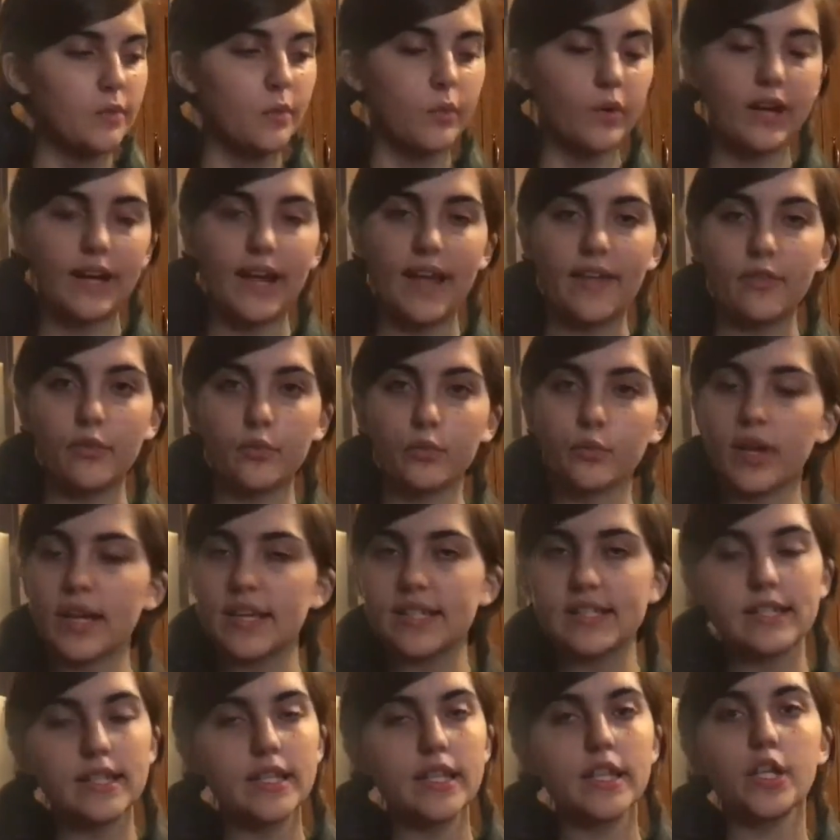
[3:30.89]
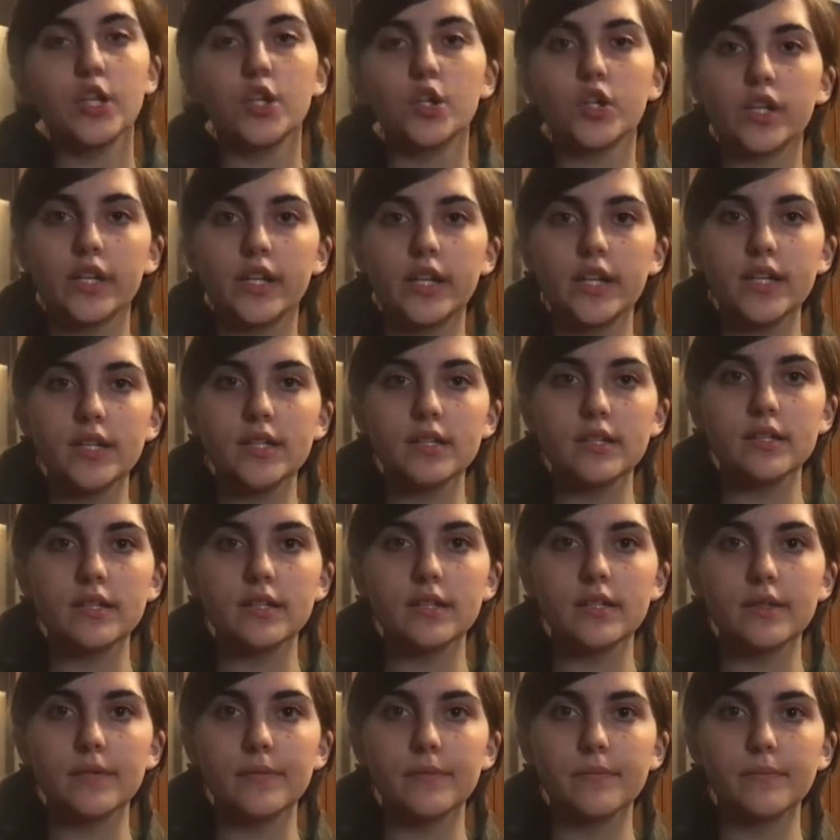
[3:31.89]
we're gonna add the rest of the
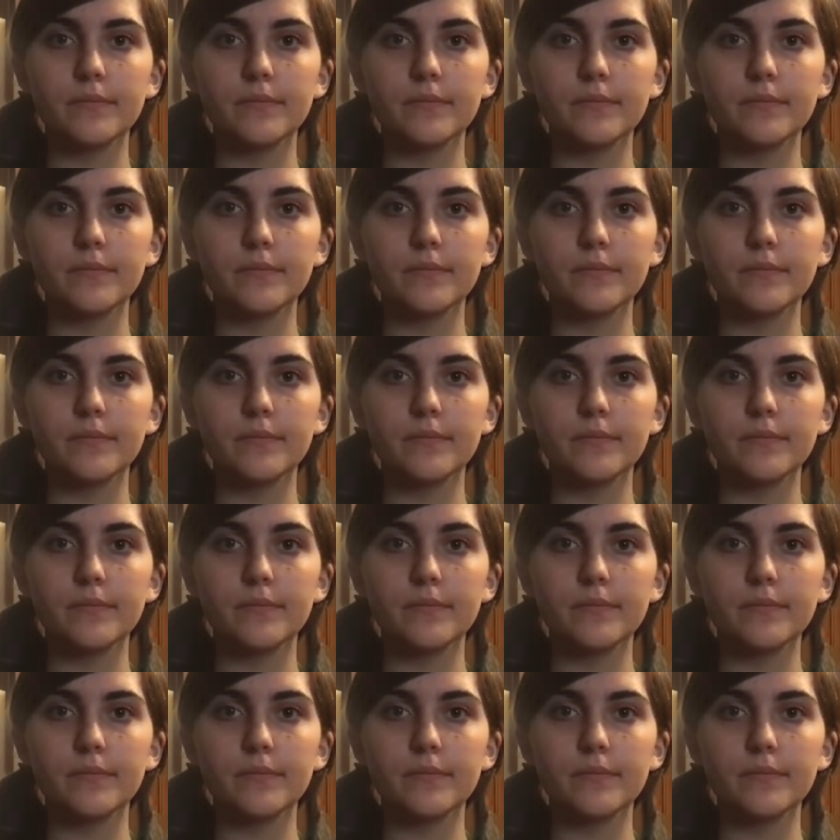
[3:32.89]
ingredients